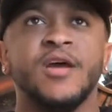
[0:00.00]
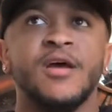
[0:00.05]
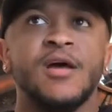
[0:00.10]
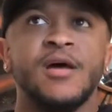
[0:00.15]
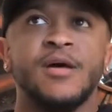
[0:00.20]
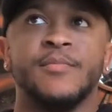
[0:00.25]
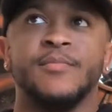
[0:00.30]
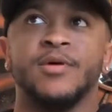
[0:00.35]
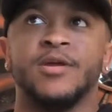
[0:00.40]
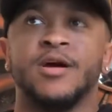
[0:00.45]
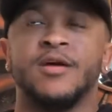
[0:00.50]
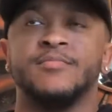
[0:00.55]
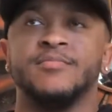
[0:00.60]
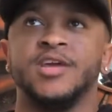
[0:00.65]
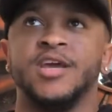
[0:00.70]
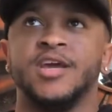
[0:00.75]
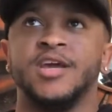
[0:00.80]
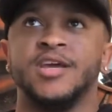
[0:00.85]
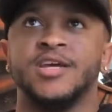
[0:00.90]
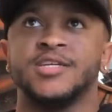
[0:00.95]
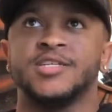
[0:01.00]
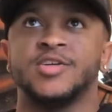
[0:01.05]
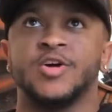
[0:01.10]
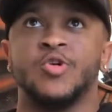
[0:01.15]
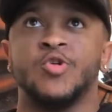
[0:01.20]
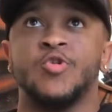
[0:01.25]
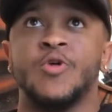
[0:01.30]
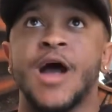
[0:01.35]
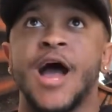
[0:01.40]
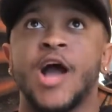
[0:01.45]
But yeah,
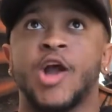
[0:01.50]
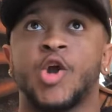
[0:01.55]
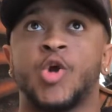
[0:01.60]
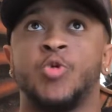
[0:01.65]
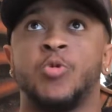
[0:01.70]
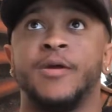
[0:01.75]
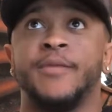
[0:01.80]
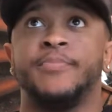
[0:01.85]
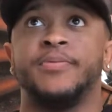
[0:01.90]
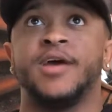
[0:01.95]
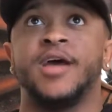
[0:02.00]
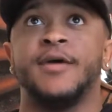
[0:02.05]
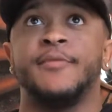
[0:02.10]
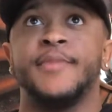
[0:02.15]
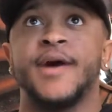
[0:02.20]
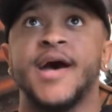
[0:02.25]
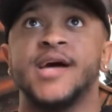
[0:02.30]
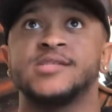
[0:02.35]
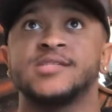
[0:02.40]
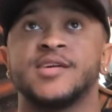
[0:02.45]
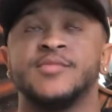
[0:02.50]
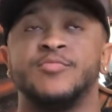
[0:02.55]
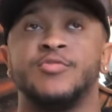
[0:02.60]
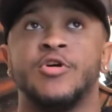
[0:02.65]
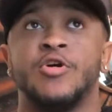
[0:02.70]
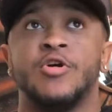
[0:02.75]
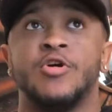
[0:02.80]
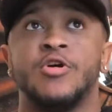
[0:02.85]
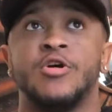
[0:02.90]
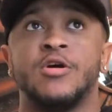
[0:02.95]
so I quit playing
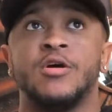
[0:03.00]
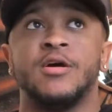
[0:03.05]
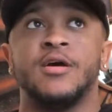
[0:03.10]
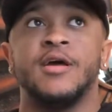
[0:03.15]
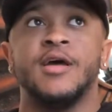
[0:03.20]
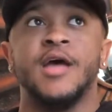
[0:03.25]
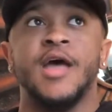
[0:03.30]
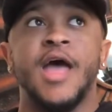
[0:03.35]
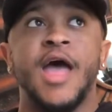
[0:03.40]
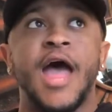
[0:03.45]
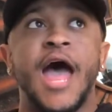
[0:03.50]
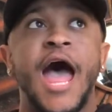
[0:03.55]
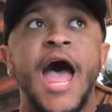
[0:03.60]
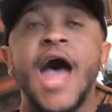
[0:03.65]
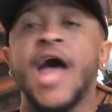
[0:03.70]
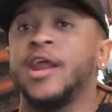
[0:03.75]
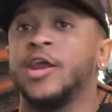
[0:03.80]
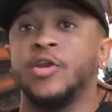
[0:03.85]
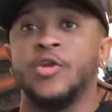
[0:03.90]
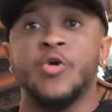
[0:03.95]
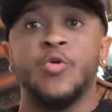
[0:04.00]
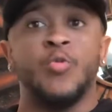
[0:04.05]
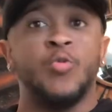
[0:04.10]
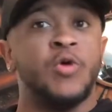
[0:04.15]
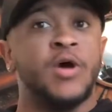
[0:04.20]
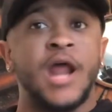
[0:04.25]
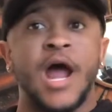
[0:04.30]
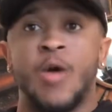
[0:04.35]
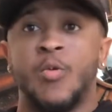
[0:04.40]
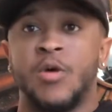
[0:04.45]
basketball. I didn't know what
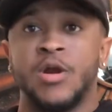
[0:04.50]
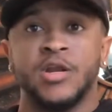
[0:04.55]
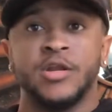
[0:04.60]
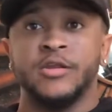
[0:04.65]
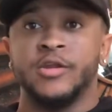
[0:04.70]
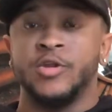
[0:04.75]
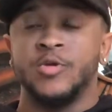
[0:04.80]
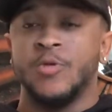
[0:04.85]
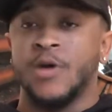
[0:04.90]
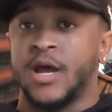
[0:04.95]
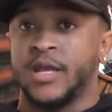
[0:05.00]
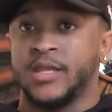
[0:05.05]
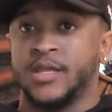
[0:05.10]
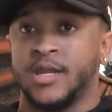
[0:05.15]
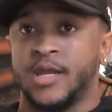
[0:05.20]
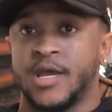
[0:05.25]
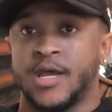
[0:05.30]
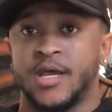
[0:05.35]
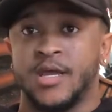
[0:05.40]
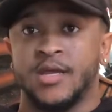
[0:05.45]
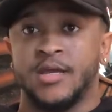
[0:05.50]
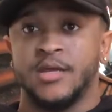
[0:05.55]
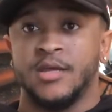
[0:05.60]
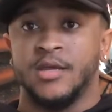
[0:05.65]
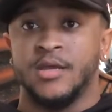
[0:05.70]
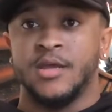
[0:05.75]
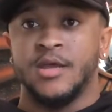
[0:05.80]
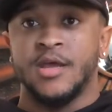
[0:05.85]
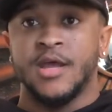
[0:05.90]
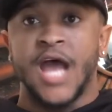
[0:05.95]
I wanted to do after that.
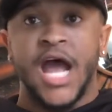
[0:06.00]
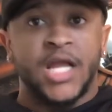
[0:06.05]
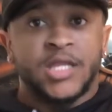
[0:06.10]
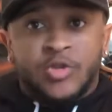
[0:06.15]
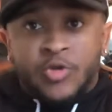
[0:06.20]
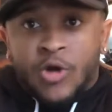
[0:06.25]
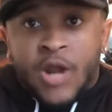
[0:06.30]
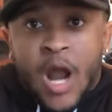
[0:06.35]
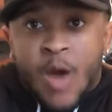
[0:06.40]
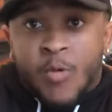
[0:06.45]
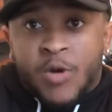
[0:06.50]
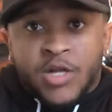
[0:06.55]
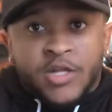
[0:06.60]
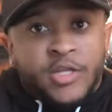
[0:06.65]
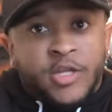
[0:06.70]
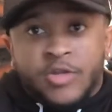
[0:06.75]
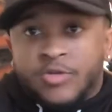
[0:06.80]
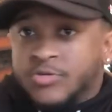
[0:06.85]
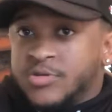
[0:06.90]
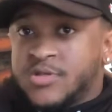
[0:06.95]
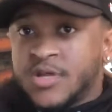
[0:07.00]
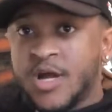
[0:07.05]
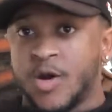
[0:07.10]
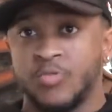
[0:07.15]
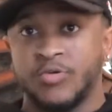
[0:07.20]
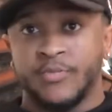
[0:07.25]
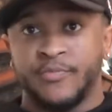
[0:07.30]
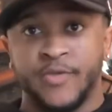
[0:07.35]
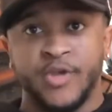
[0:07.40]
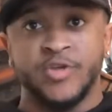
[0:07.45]
I thought I wanted to do something
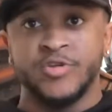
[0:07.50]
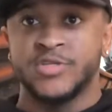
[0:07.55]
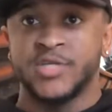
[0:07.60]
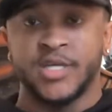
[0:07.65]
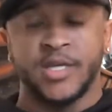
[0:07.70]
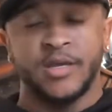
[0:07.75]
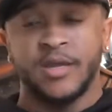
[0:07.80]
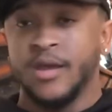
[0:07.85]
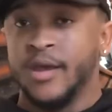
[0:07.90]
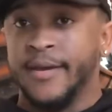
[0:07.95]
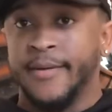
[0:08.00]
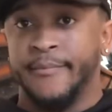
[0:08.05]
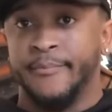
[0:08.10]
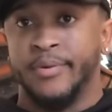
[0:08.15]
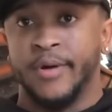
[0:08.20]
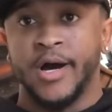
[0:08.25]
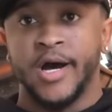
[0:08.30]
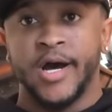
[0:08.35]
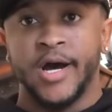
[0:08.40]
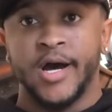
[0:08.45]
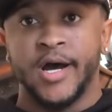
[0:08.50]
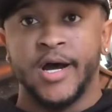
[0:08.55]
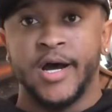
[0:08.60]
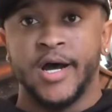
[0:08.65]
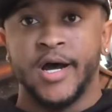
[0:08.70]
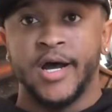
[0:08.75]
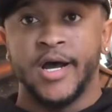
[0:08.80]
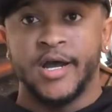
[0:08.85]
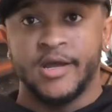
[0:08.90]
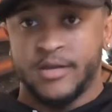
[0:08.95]
with music,
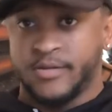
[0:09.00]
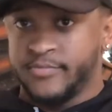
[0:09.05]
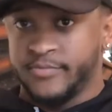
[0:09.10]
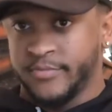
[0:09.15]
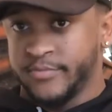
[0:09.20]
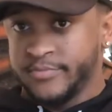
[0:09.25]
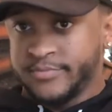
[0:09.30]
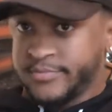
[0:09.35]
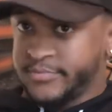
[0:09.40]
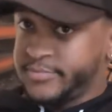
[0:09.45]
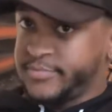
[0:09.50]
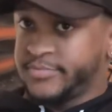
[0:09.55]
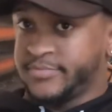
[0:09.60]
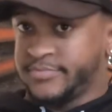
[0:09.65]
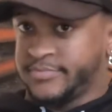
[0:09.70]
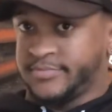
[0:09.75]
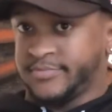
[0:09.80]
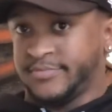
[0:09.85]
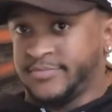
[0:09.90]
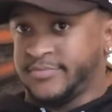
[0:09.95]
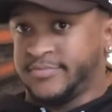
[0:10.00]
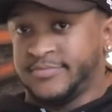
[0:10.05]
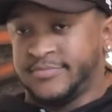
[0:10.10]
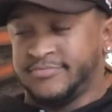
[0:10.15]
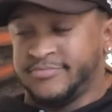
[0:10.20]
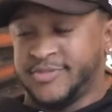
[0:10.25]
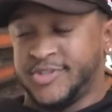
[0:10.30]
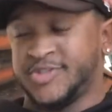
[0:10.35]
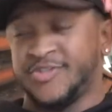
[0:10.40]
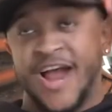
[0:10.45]
but
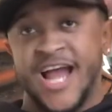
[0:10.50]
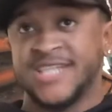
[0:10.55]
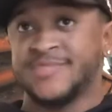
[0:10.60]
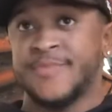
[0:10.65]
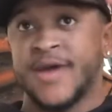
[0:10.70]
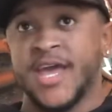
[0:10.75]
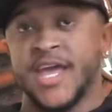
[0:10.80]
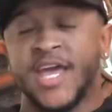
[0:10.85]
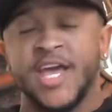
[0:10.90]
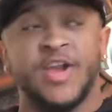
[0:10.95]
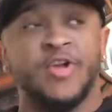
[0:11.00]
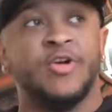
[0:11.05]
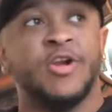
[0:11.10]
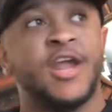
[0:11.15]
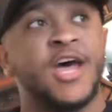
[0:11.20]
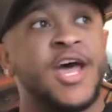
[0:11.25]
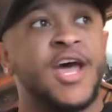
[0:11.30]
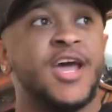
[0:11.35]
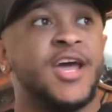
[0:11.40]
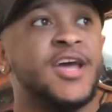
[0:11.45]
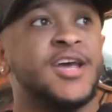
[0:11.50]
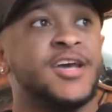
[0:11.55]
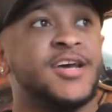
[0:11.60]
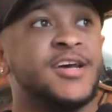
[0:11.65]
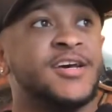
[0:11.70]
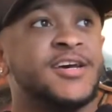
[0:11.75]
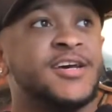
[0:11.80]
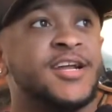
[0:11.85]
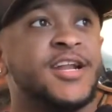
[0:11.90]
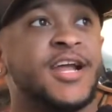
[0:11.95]
scratch my head on that.
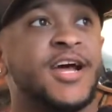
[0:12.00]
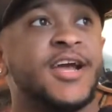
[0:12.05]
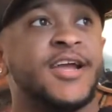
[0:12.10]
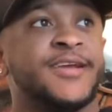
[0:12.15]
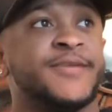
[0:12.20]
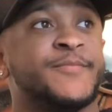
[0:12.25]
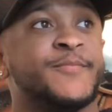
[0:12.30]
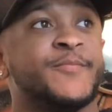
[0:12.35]
Like,